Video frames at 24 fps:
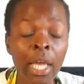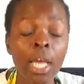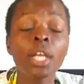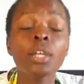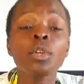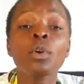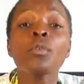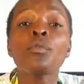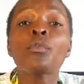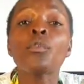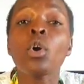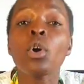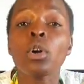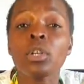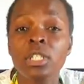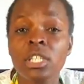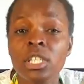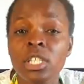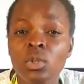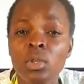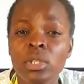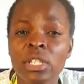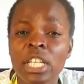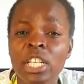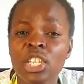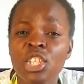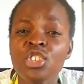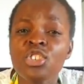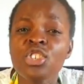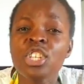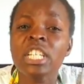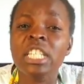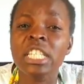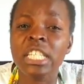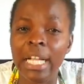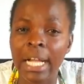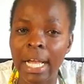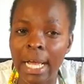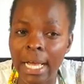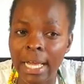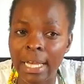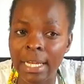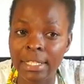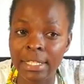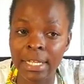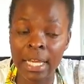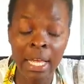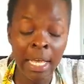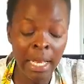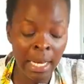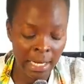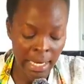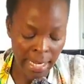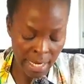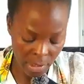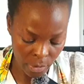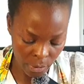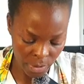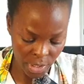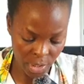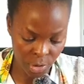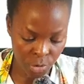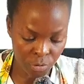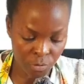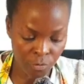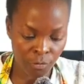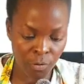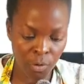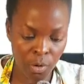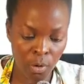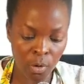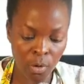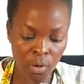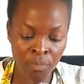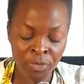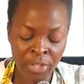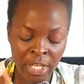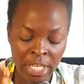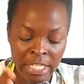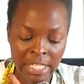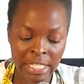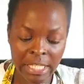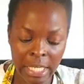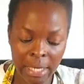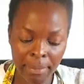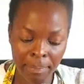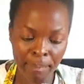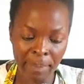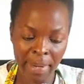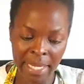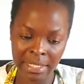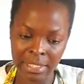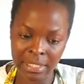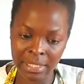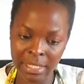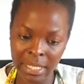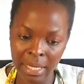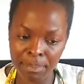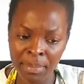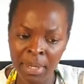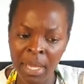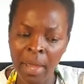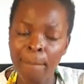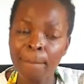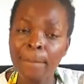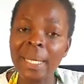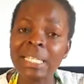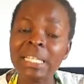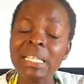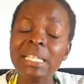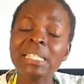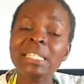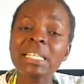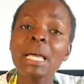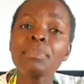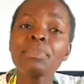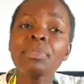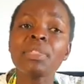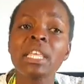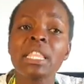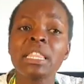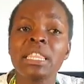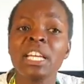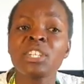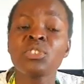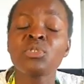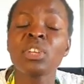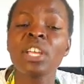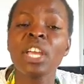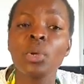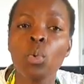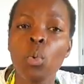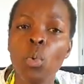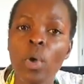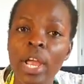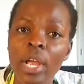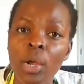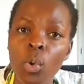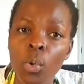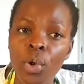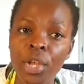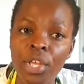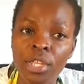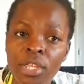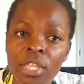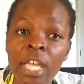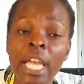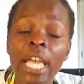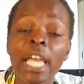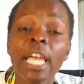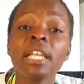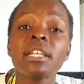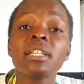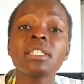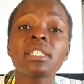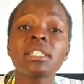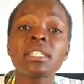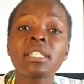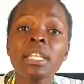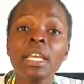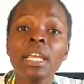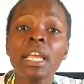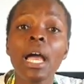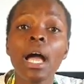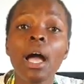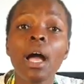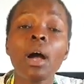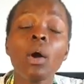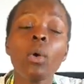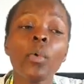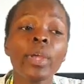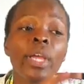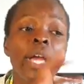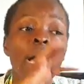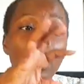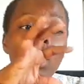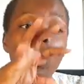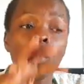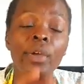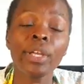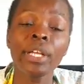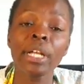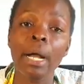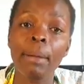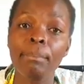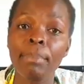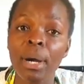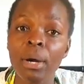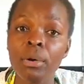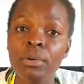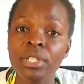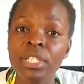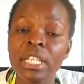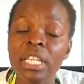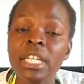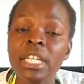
And of course, it's not a strict guide like we need to follow step by step, but it's something that you can work with and see how we are going about